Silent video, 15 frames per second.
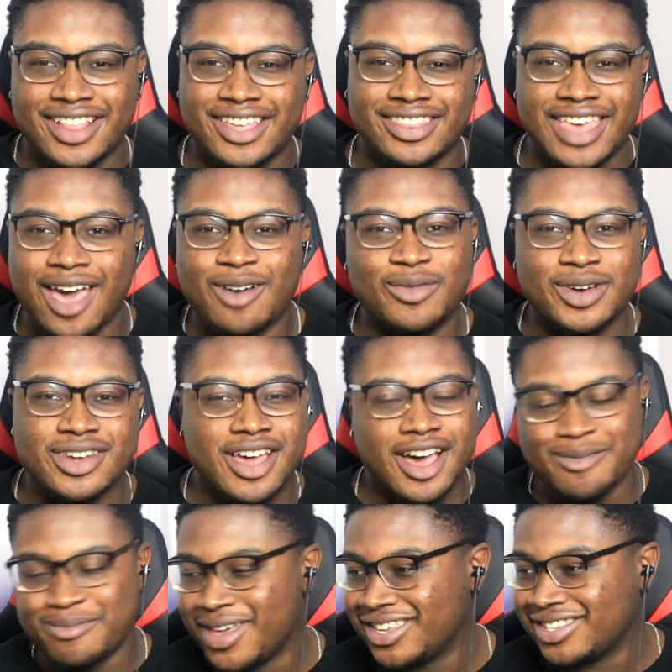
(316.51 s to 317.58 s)
Like, that would
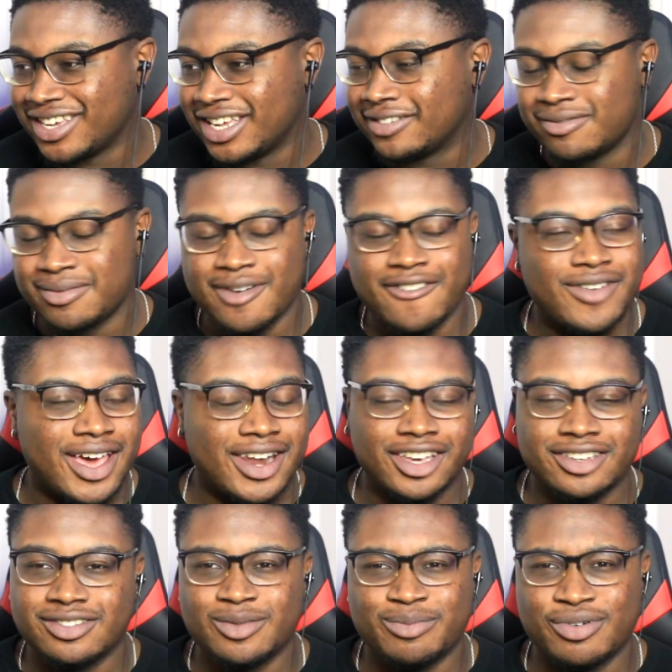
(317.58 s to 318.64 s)
not make sense from a
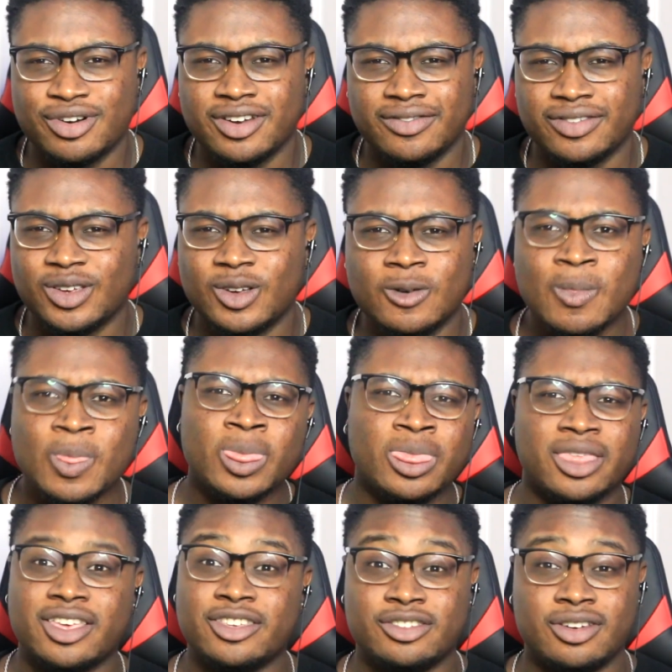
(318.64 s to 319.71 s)
financial point of view,
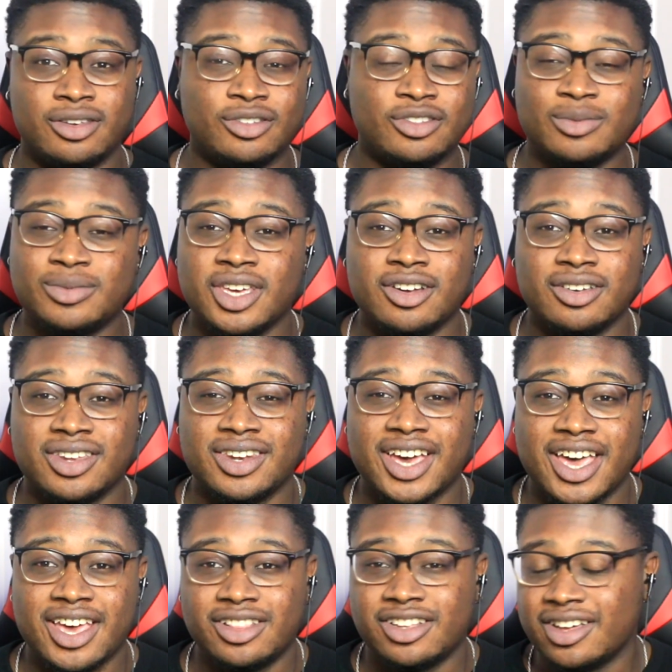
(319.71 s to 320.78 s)
because your YouTube channel can
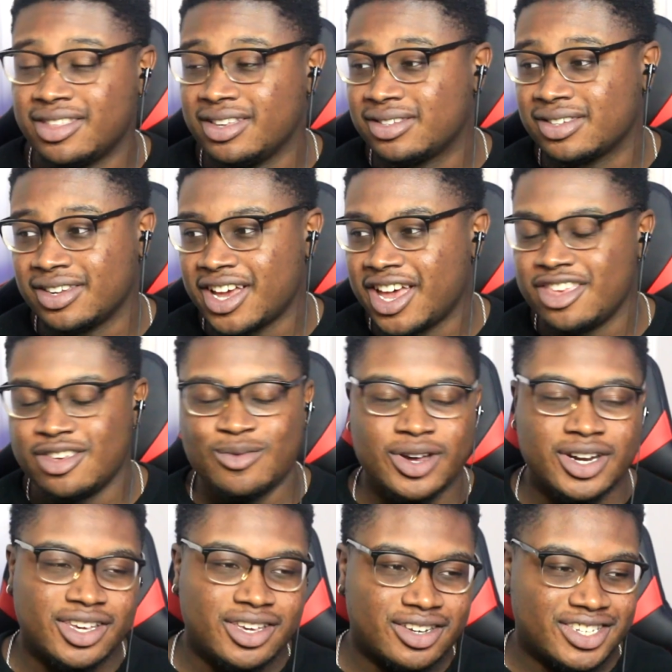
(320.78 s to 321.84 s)
die, a lot of things can die. You
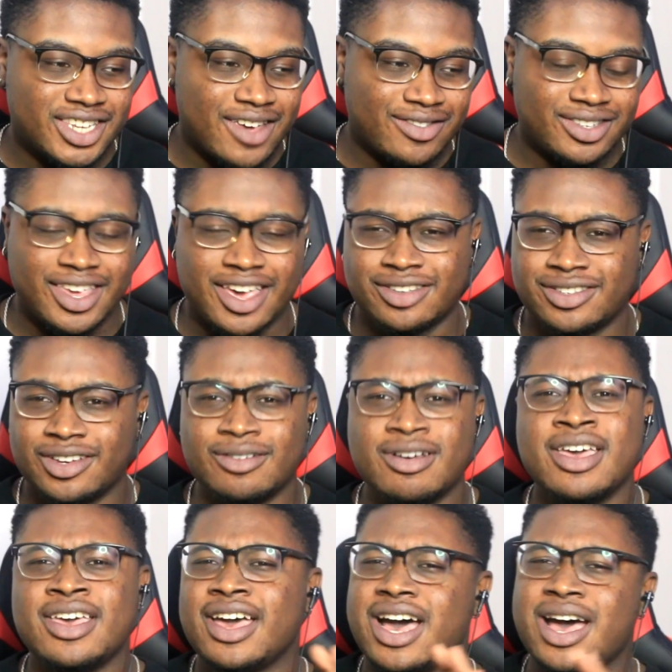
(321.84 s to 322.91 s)
want a good savings account, so
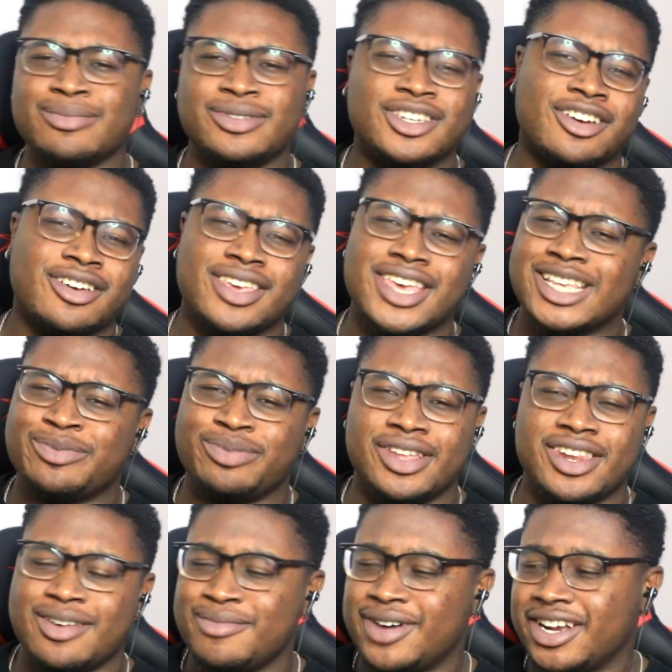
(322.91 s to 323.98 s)
I'm sure he has
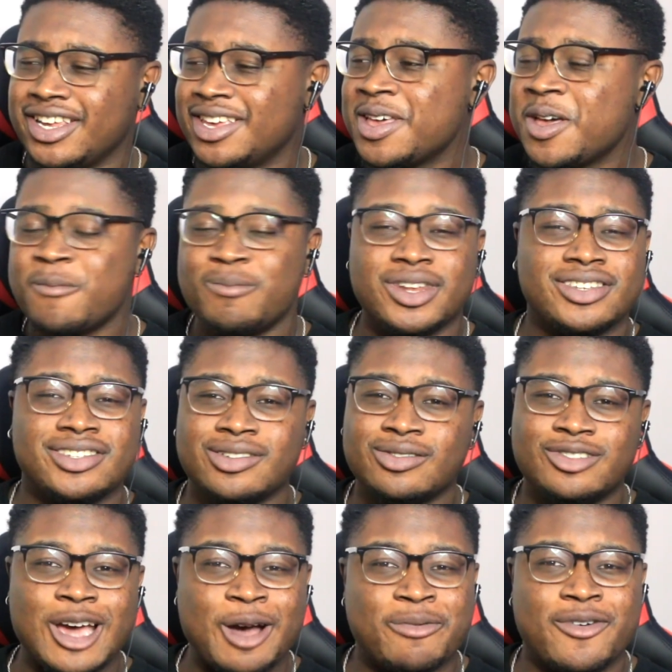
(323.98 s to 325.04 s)
plenty of money, but it's still
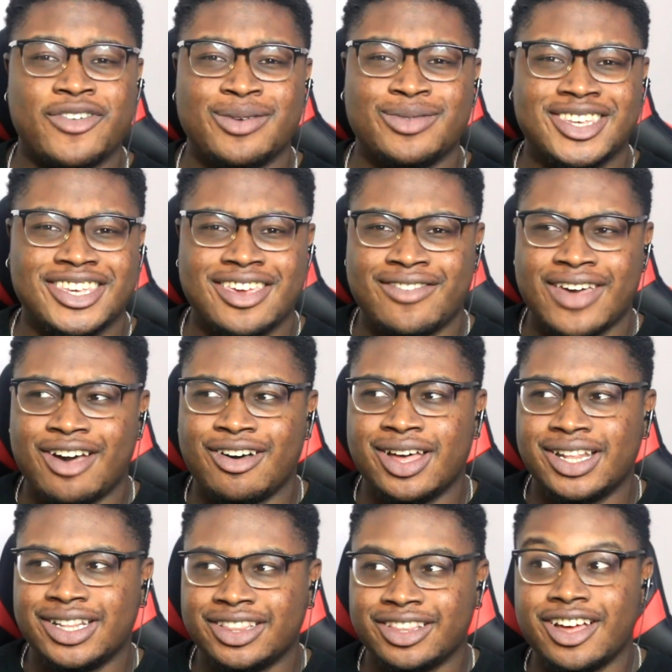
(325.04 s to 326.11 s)
dope of him to give out
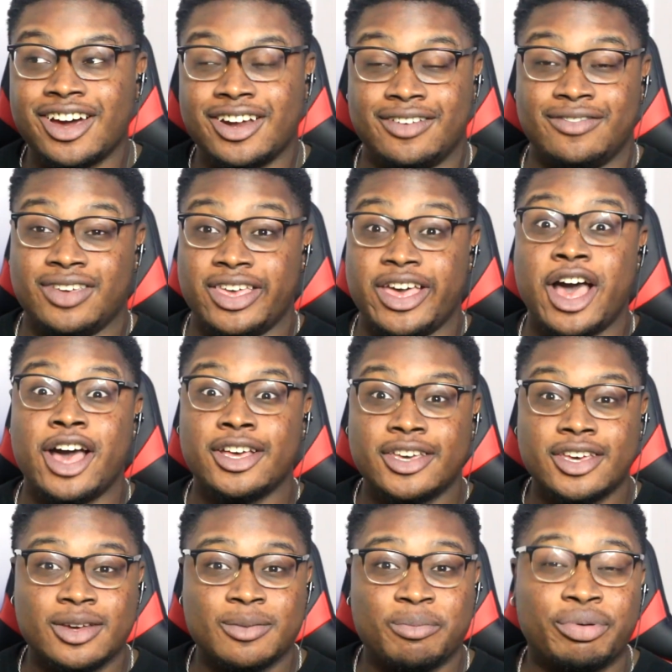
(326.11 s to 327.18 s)
a lot of it, a
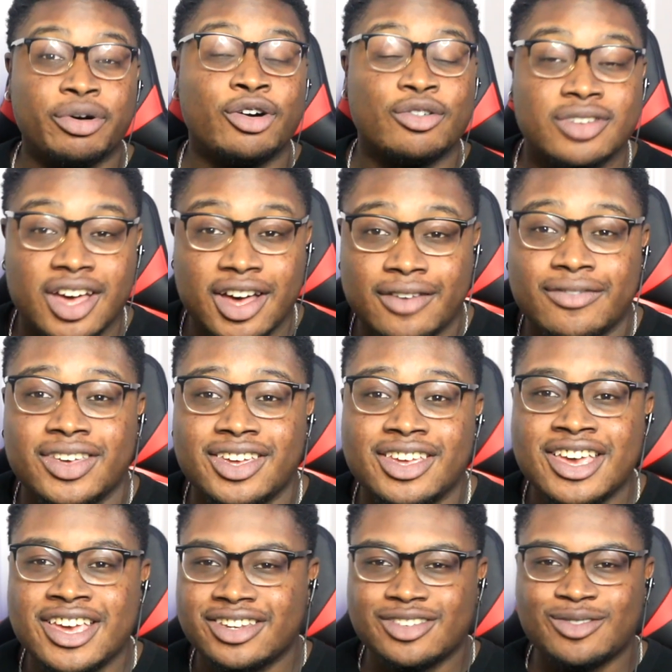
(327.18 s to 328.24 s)
good bulk of it,
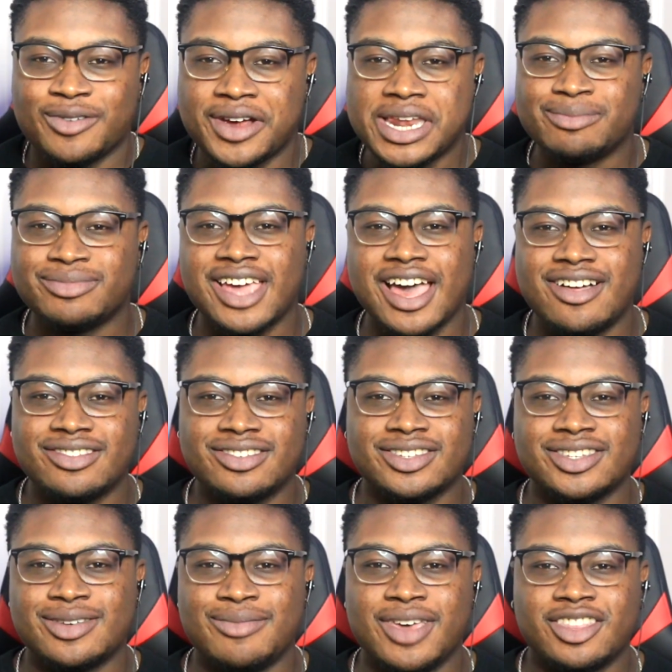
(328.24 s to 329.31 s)
to random challenges
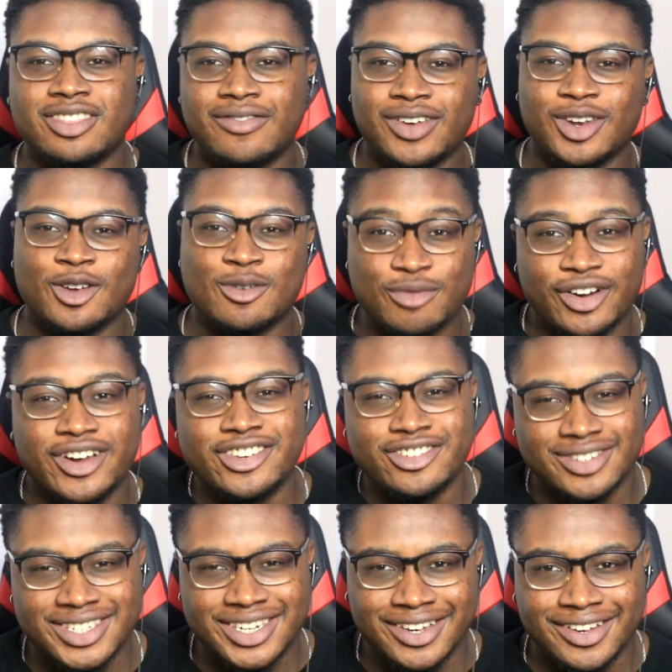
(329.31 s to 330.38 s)
to make the video more
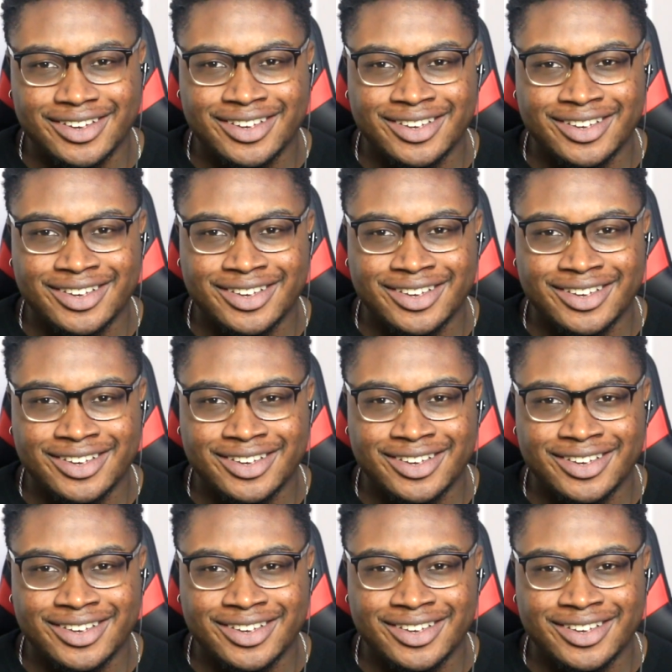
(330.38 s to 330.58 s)
interesting.